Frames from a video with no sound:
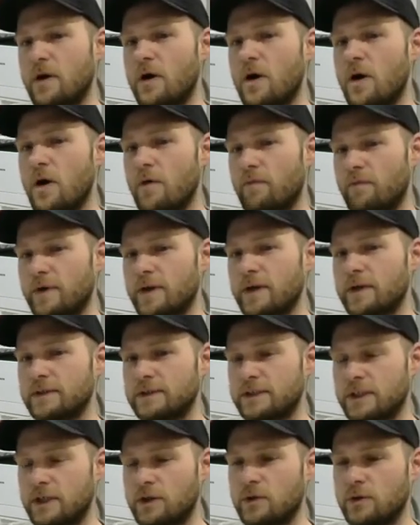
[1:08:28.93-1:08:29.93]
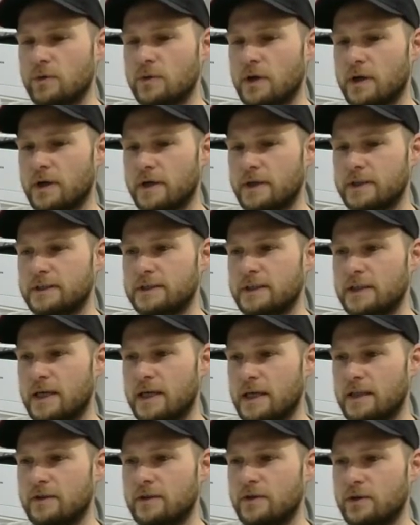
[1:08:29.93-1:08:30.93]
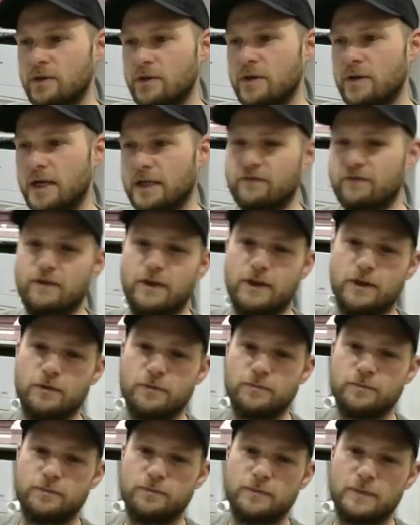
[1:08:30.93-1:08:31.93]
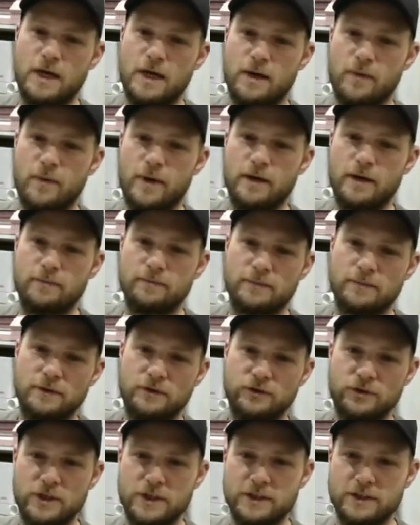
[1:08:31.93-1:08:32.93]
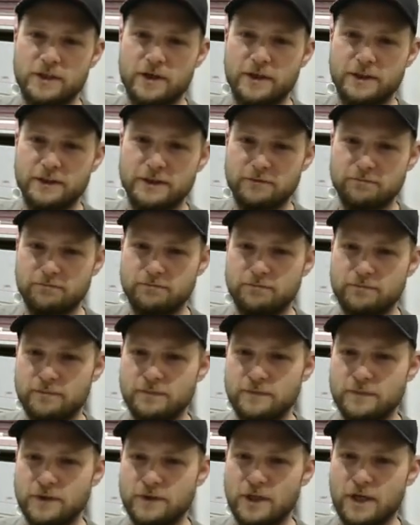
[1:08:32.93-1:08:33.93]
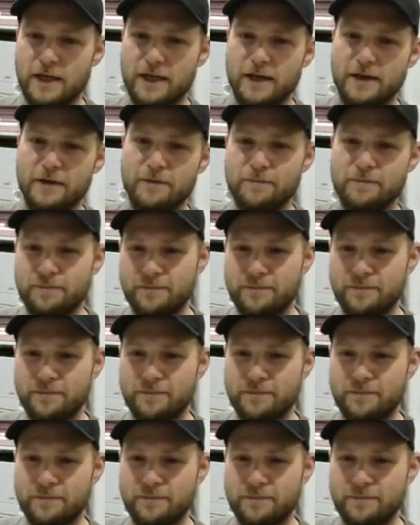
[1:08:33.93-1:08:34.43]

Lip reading: hopefully I'll see you guys in the next video. Anyway, cheers guys, see you later.